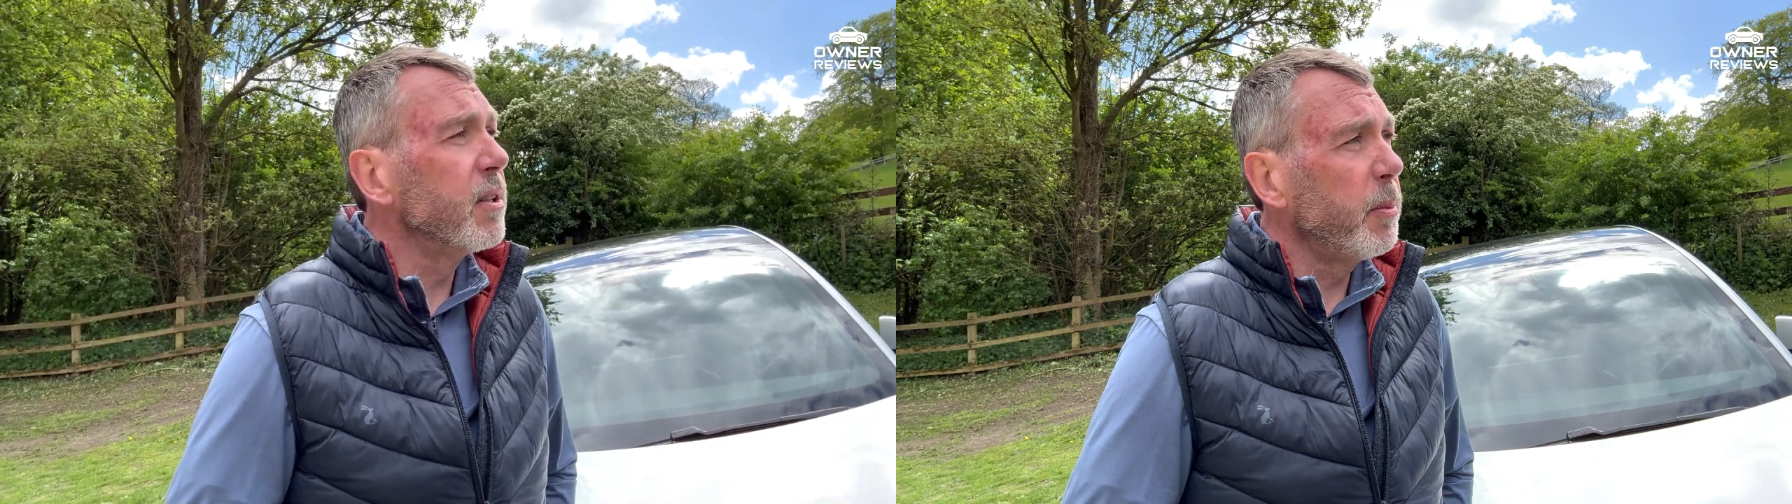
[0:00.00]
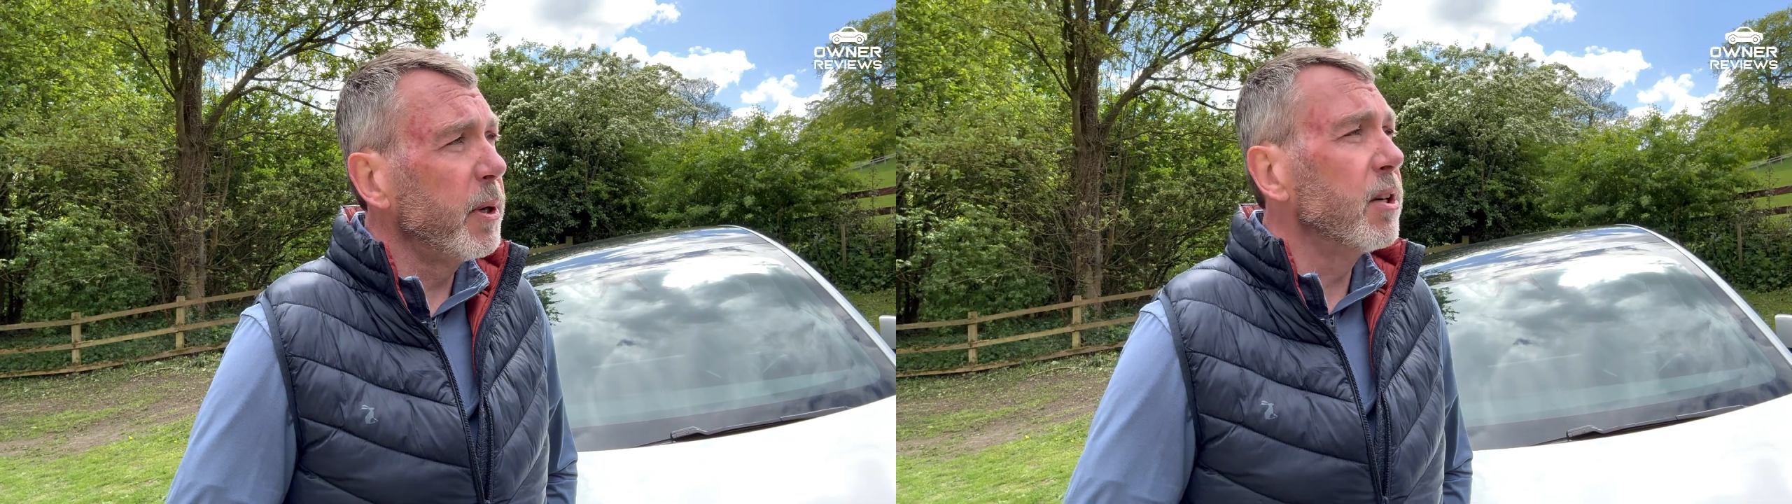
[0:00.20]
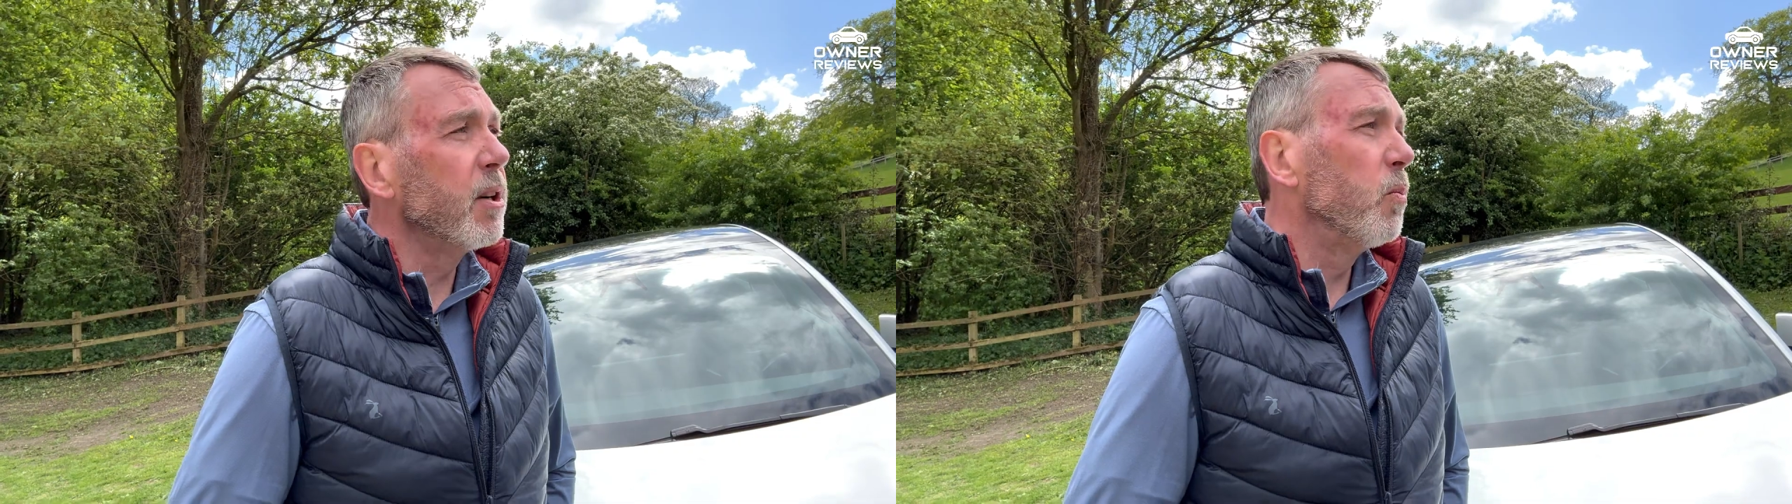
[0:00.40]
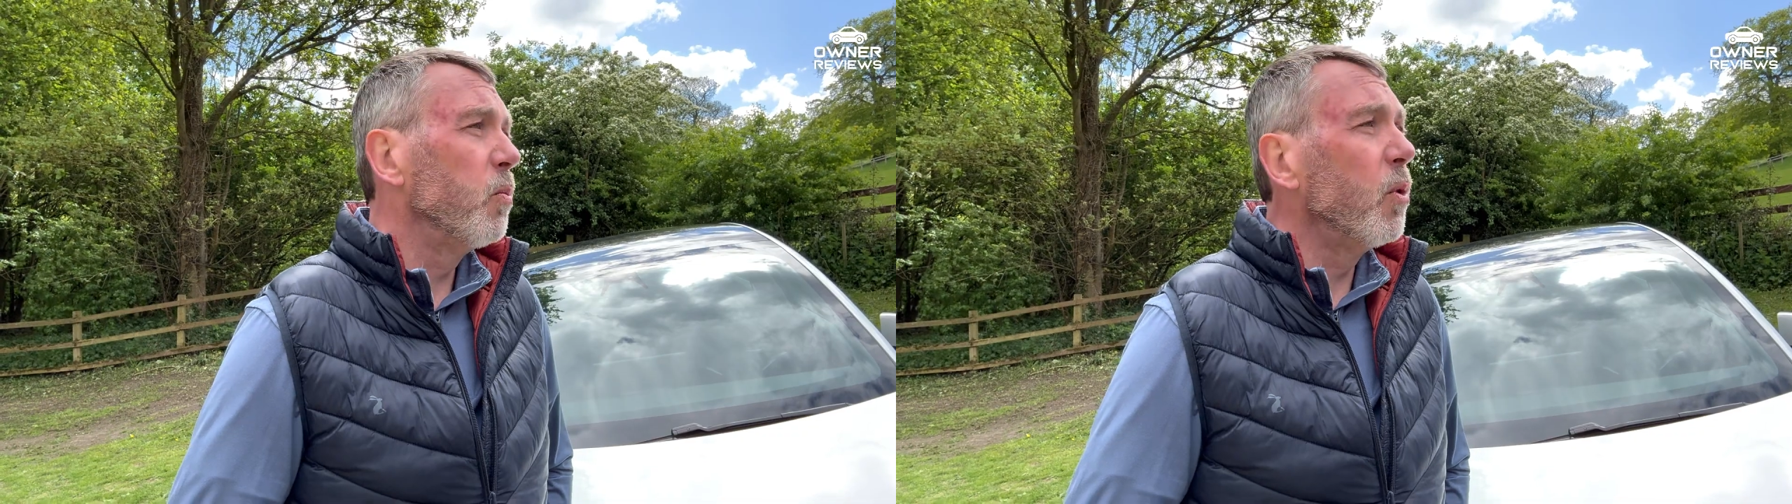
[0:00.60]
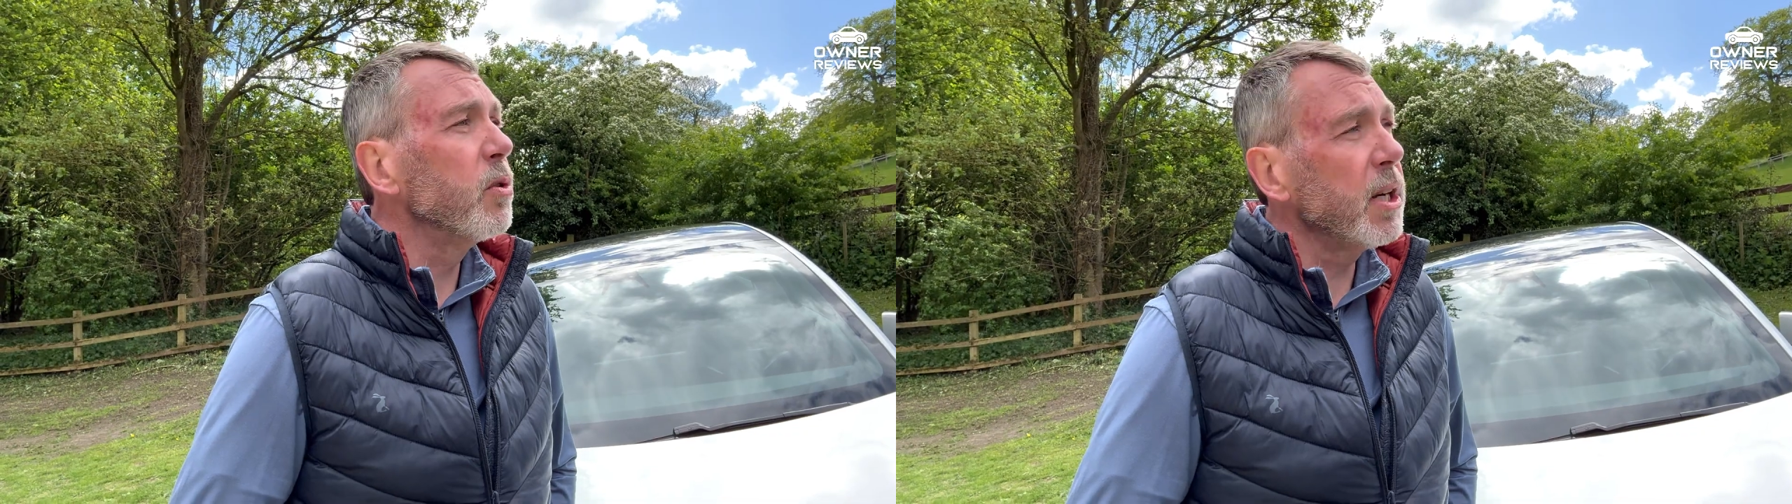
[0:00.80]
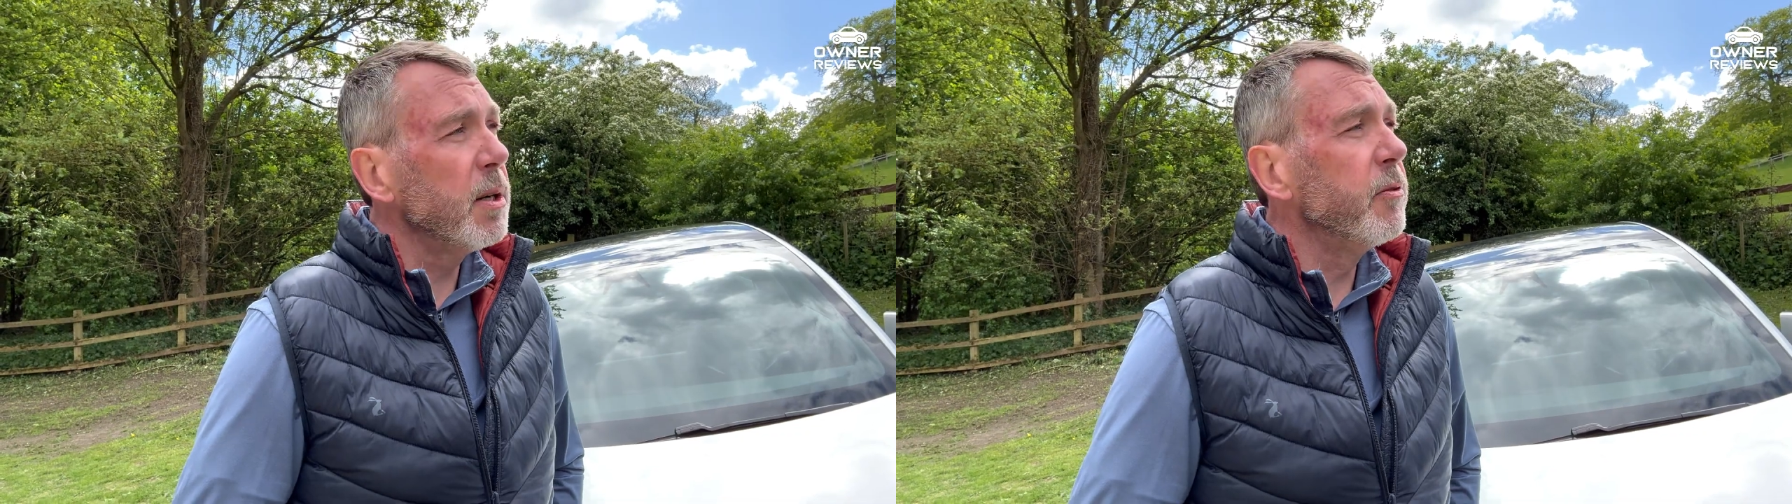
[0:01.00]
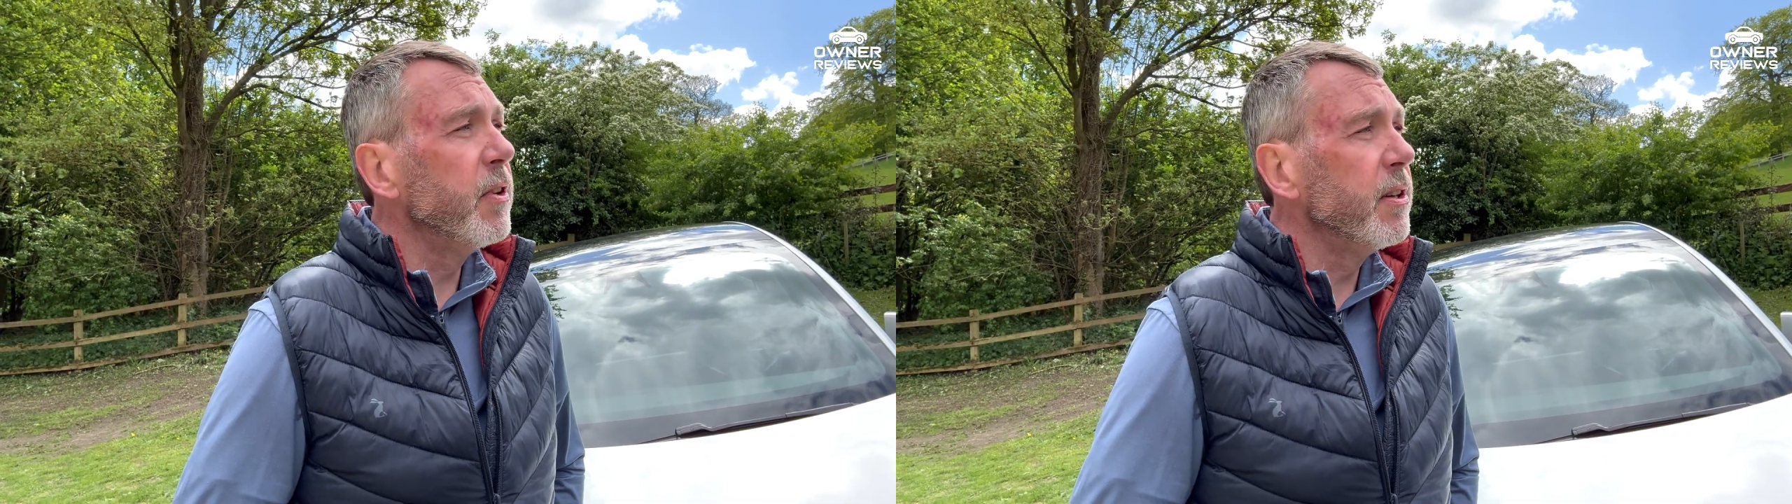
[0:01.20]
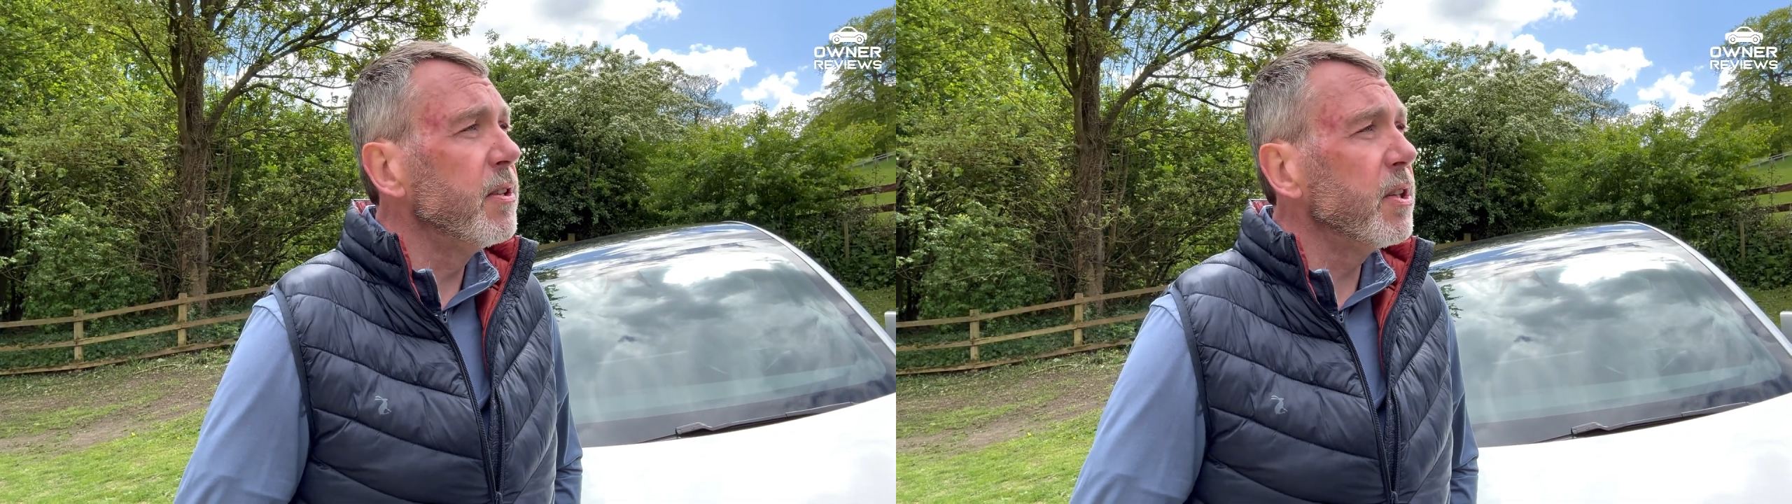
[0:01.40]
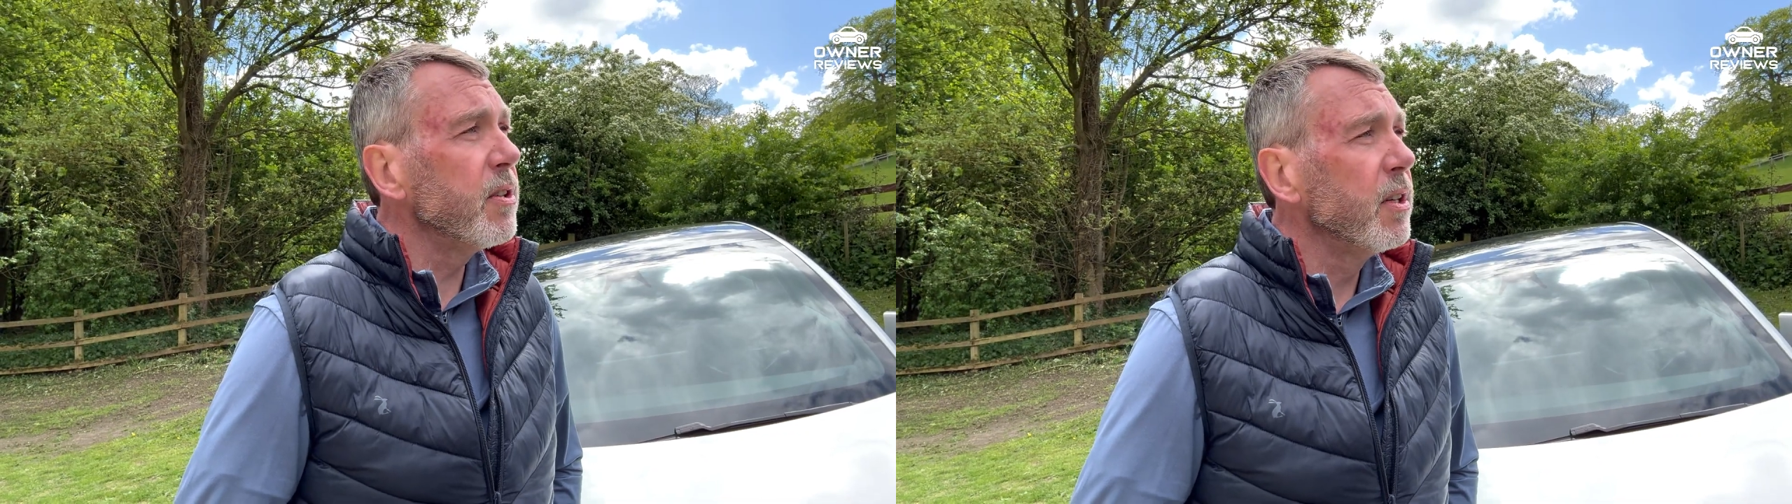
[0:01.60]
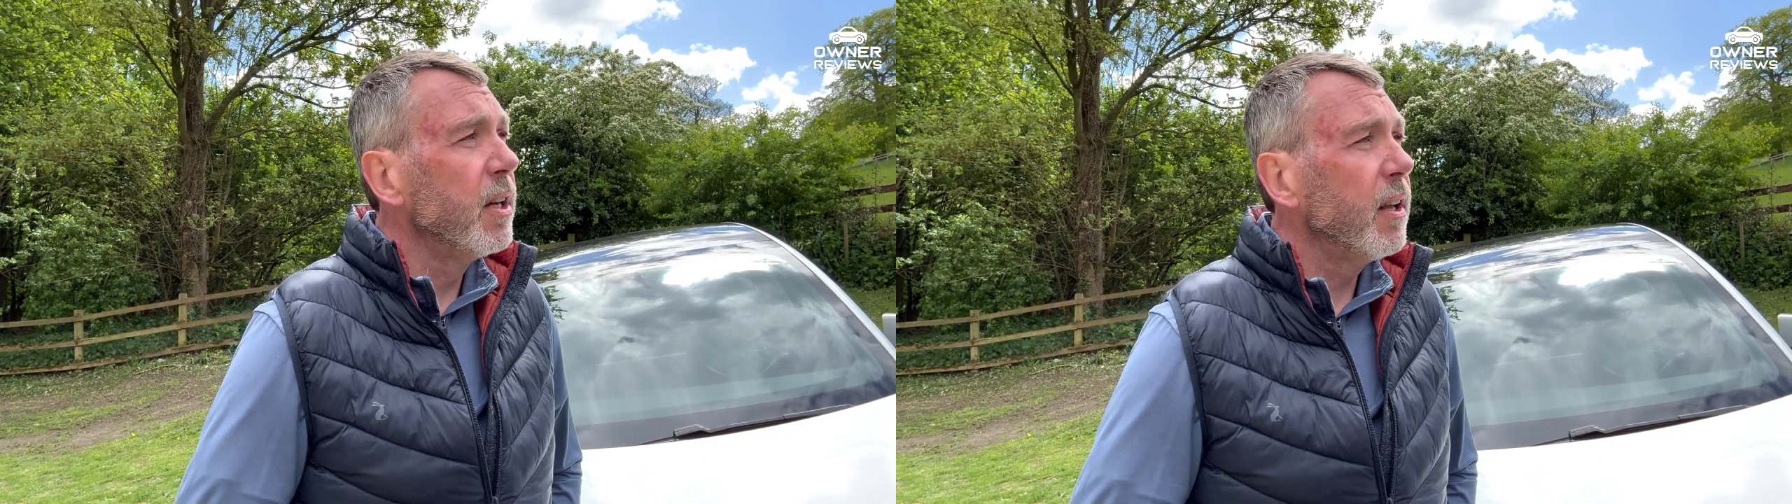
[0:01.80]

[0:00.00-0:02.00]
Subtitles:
depending on what time of year it is.